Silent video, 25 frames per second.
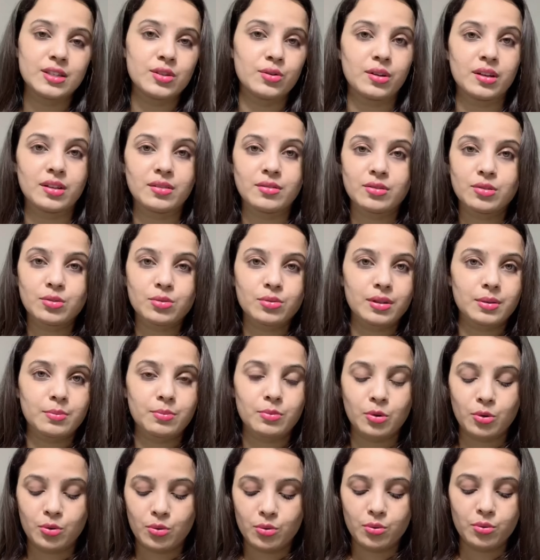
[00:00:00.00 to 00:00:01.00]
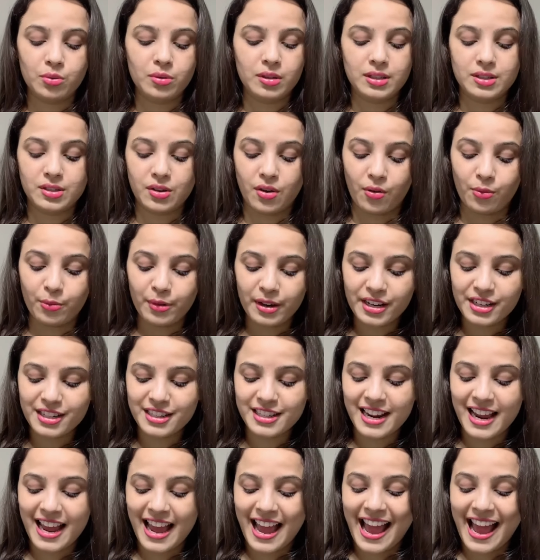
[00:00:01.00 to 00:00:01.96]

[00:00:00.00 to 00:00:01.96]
You can do it more, it's your wish